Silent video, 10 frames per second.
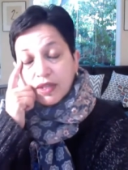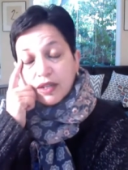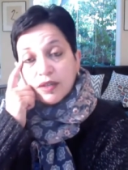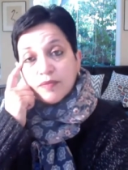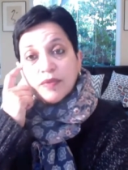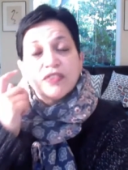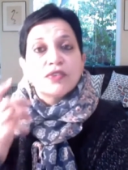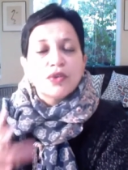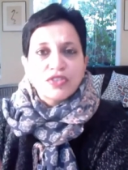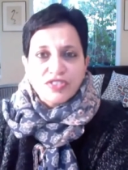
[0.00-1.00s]

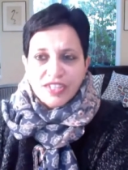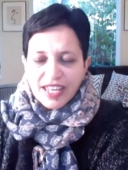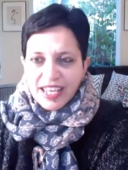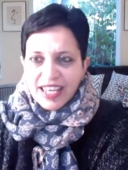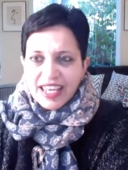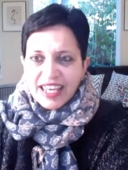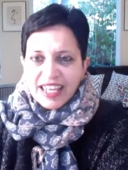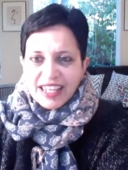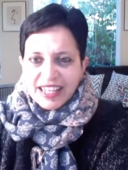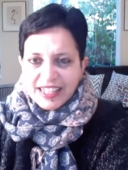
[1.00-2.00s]
Of course,
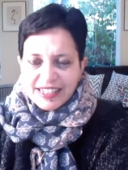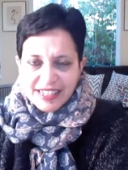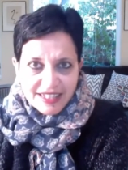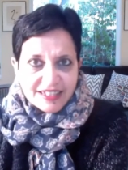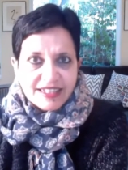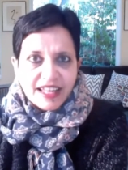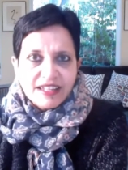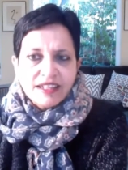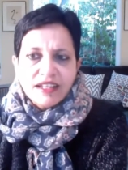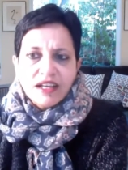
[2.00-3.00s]
since
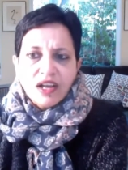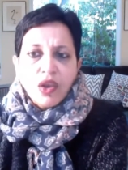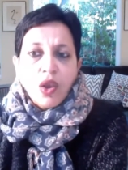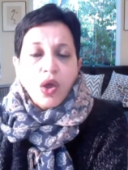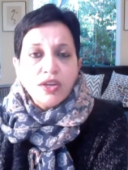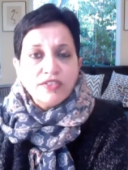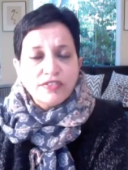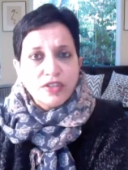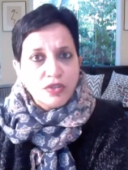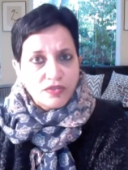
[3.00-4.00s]
then, a lot
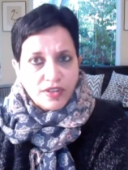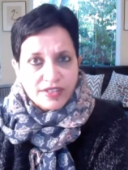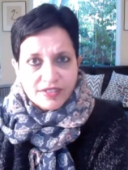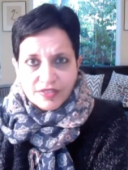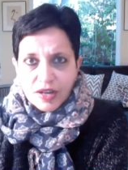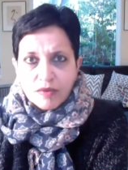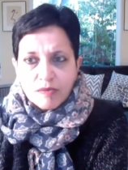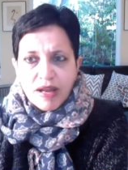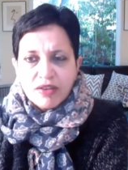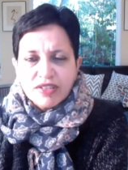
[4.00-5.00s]
of new funds have come
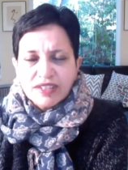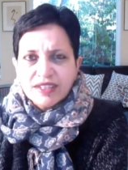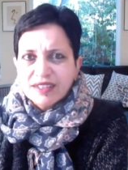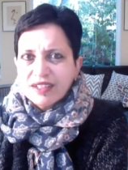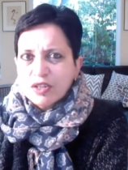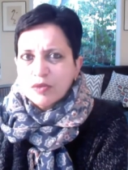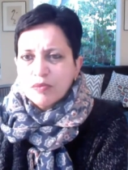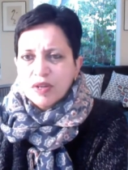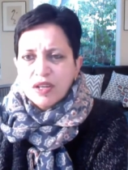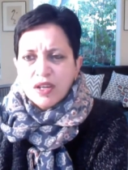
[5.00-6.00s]
about. I think there
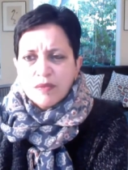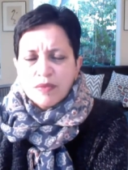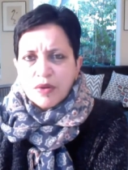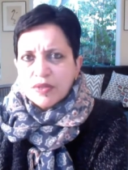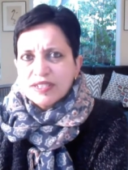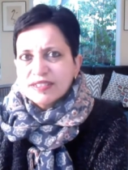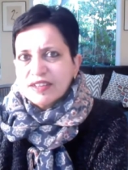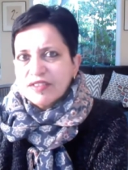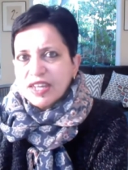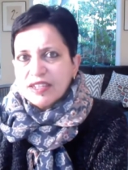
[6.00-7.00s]
are probably
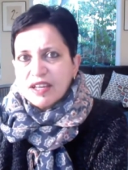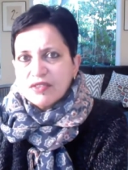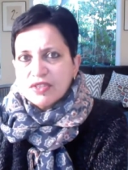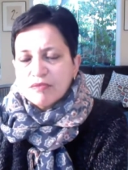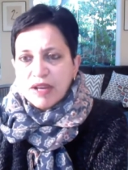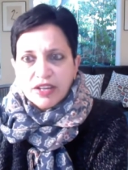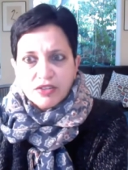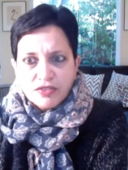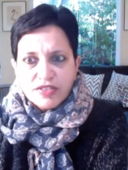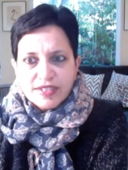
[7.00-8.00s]
700-800
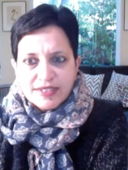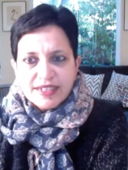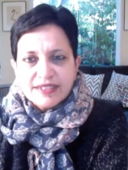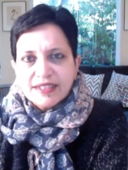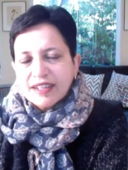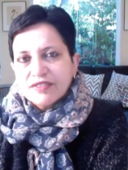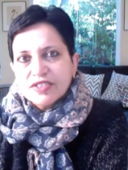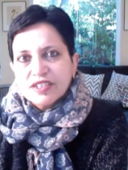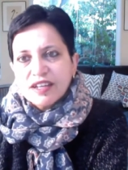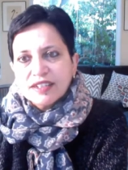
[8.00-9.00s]
micro VCs that have
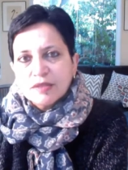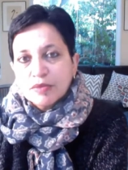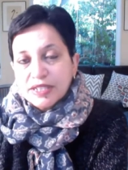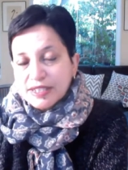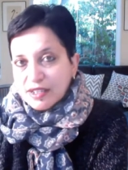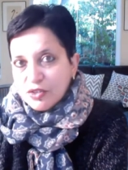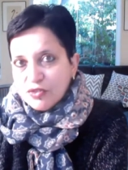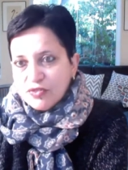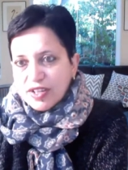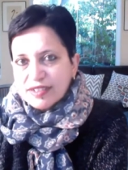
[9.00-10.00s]
started, but these are new
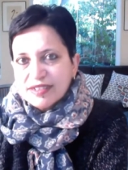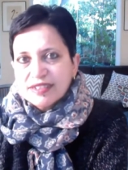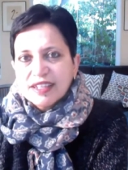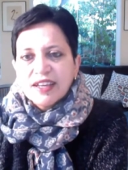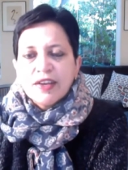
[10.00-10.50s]
funds.